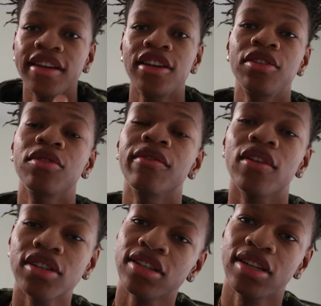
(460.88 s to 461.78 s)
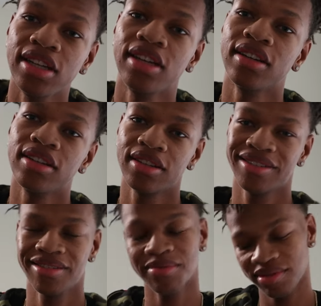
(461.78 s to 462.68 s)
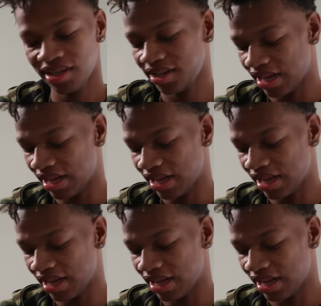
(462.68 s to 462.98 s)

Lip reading: Universally. You see what I'm saying?